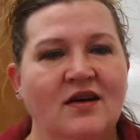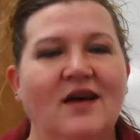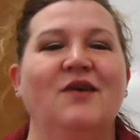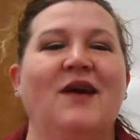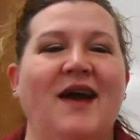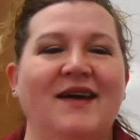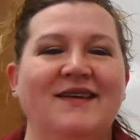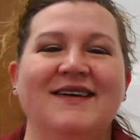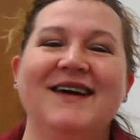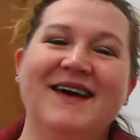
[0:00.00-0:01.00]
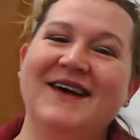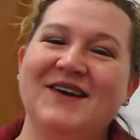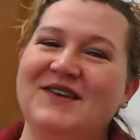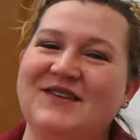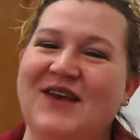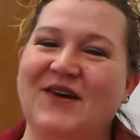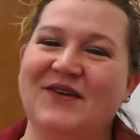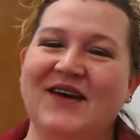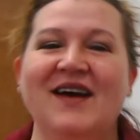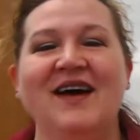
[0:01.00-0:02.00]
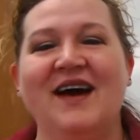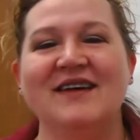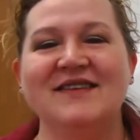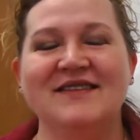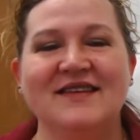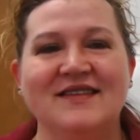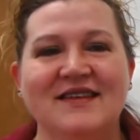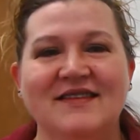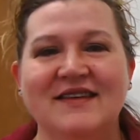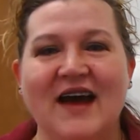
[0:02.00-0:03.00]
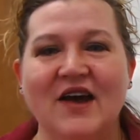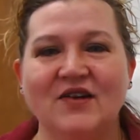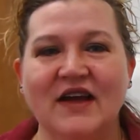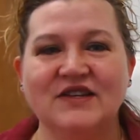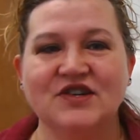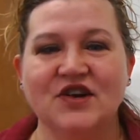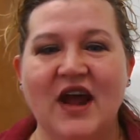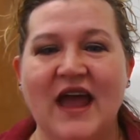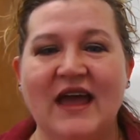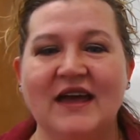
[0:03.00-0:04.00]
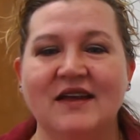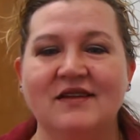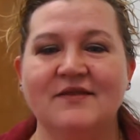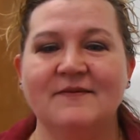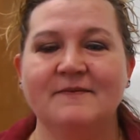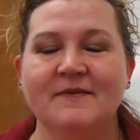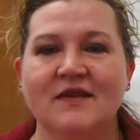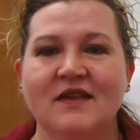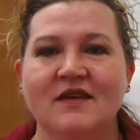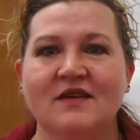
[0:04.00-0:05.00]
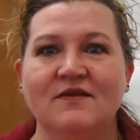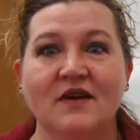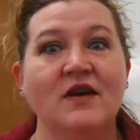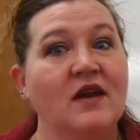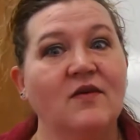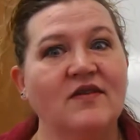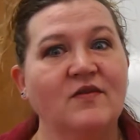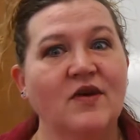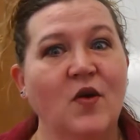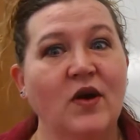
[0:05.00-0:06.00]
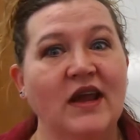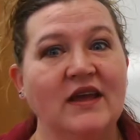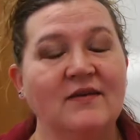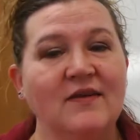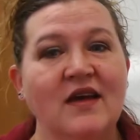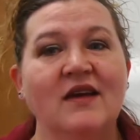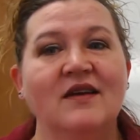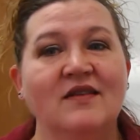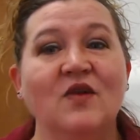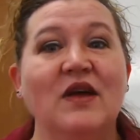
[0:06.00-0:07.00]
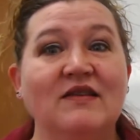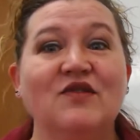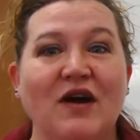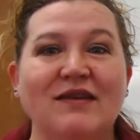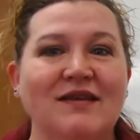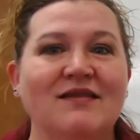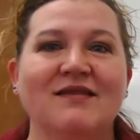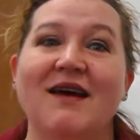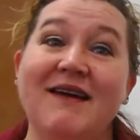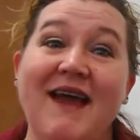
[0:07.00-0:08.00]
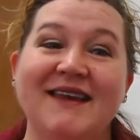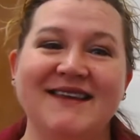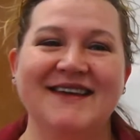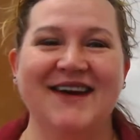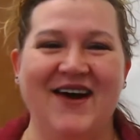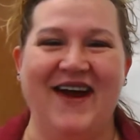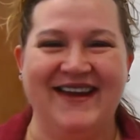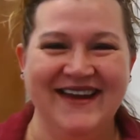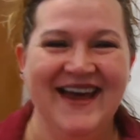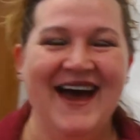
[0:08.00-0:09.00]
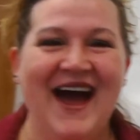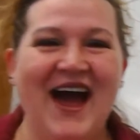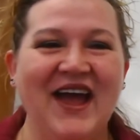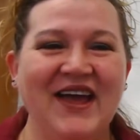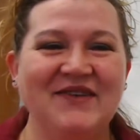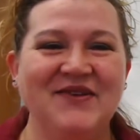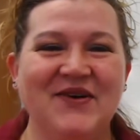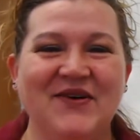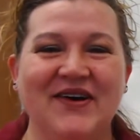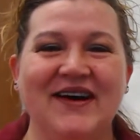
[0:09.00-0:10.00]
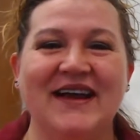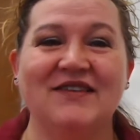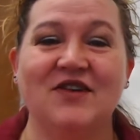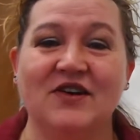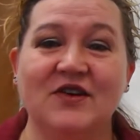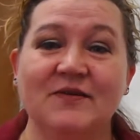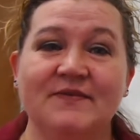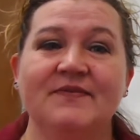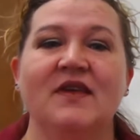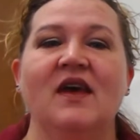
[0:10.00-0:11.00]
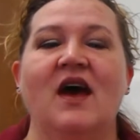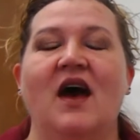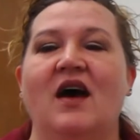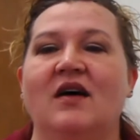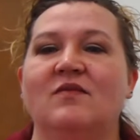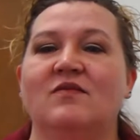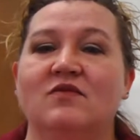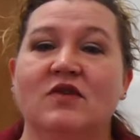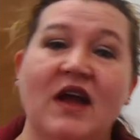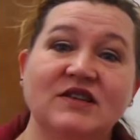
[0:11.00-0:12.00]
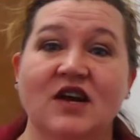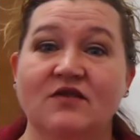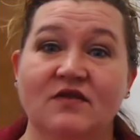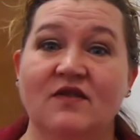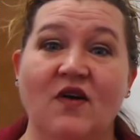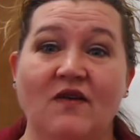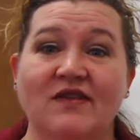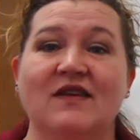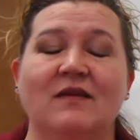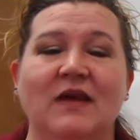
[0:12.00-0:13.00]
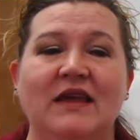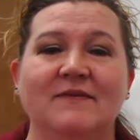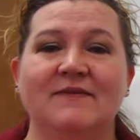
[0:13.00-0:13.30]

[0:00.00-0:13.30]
Okay, so I just did this entire lecture and figured out I wasn't recording. So let's try this again. All right, I am your instructor, Renee Jones, if you haven't seen me.